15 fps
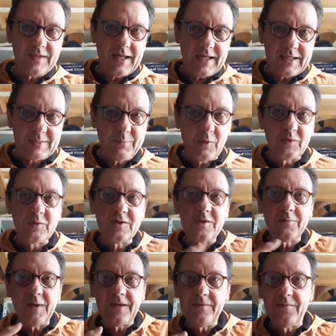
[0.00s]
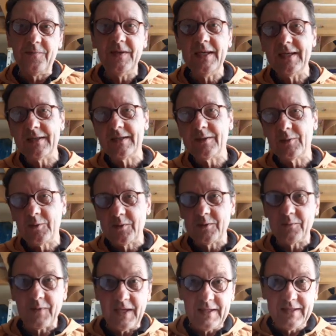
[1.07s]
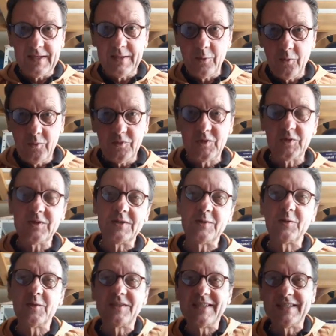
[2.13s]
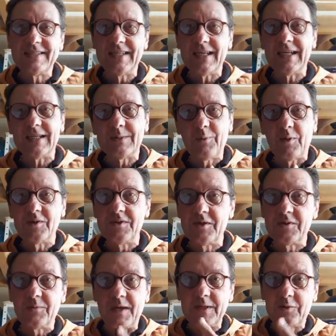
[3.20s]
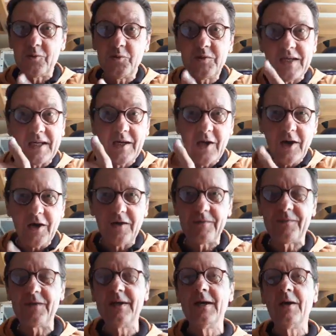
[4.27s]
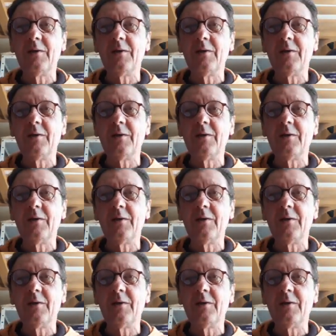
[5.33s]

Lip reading: are sponsored by fear and illusions, those things that are sponsored by truth and love,